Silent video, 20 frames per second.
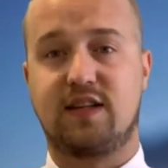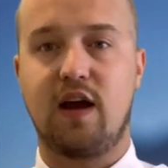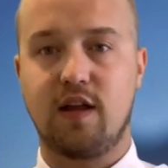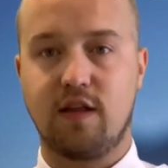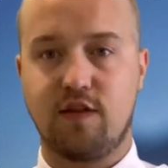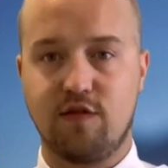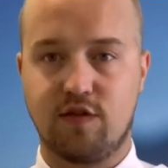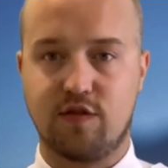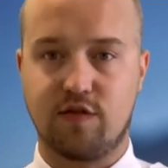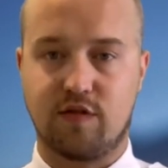
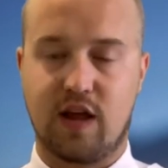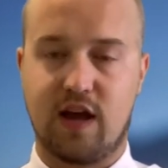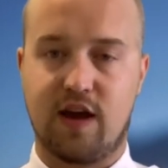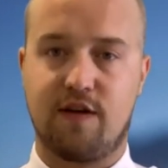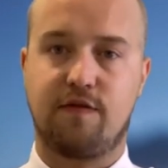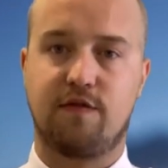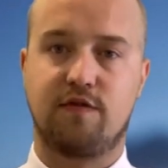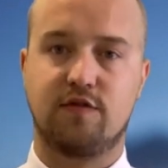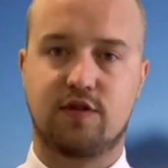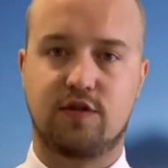and you don't
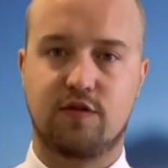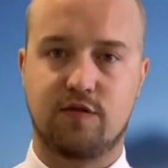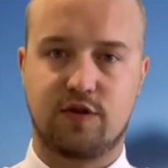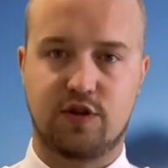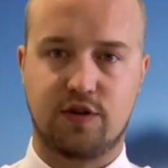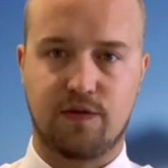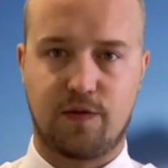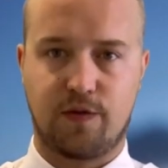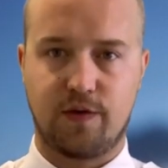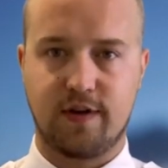have to search
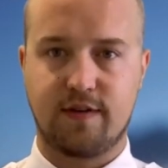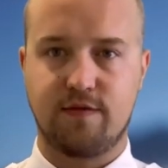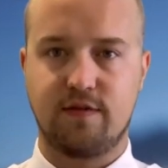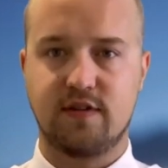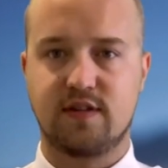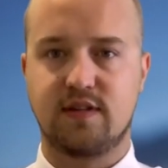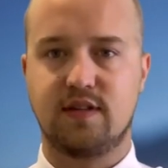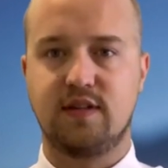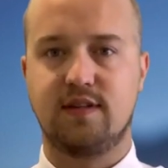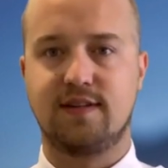the
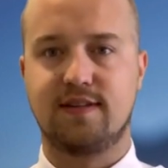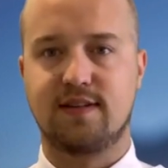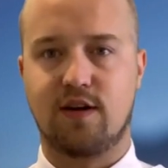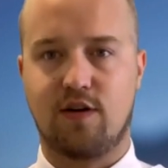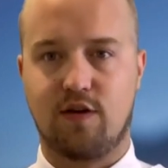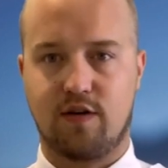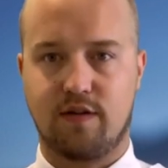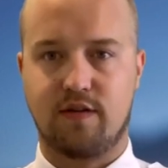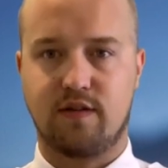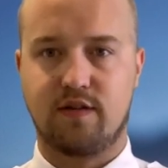frequencies
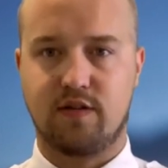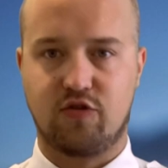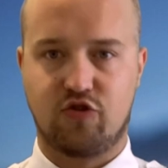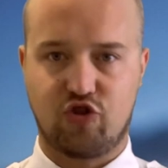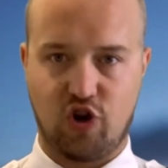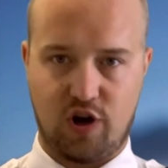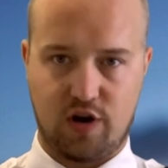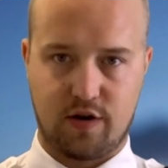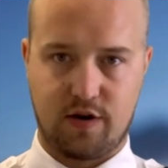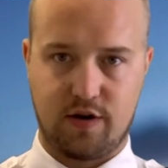on the
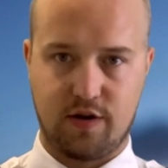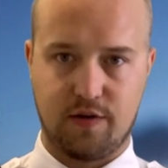chart.